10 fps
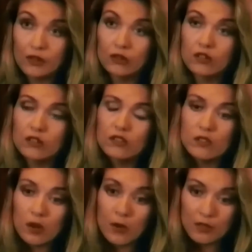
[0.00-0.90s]

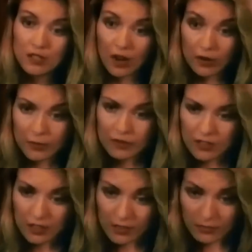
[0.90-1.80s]
some arms,
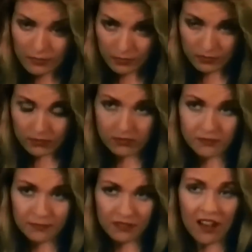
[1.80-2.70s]

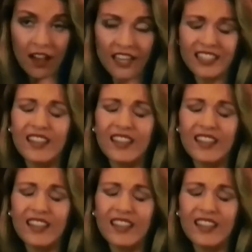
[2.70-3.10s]
my